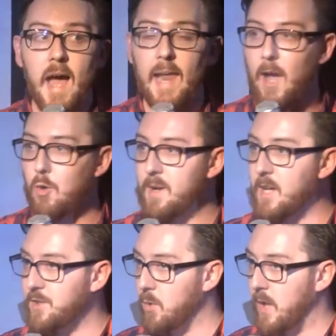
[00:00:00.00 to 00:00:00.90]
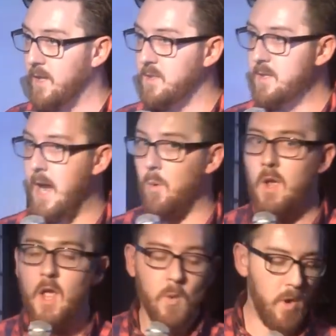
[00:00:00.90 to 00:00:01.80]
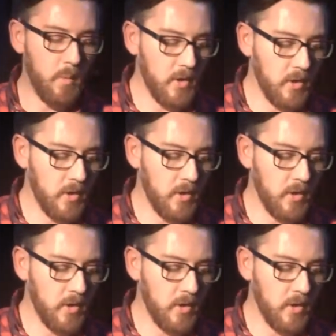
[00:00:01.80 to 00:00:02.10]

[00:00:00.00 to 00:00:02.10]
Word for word: allowed me to do that. Now, what we're